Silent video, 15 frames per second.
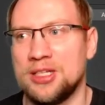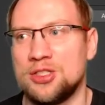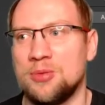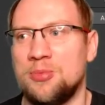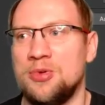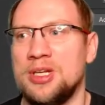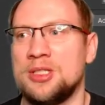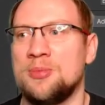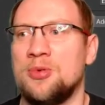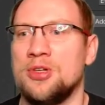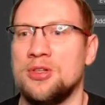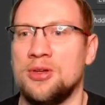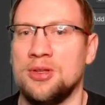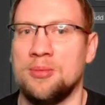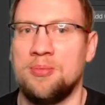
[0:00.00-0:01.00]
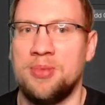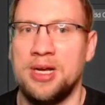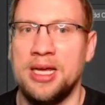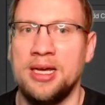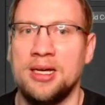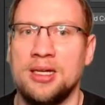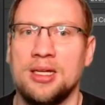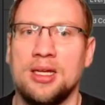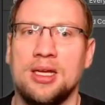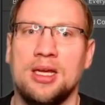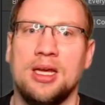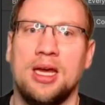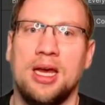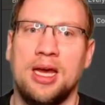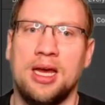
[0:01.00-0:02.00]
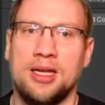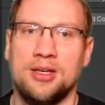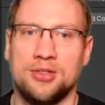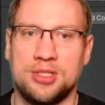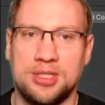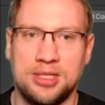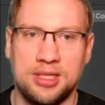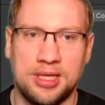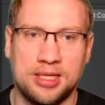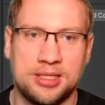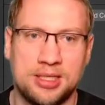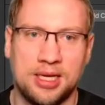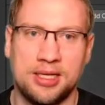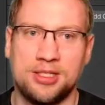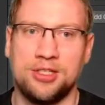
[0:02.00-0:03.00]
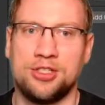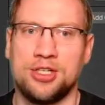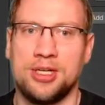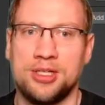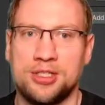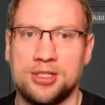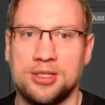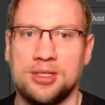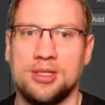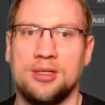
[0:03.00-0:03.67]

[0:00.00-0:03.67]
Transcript: So let's put it on the player, and you see that slightly changed.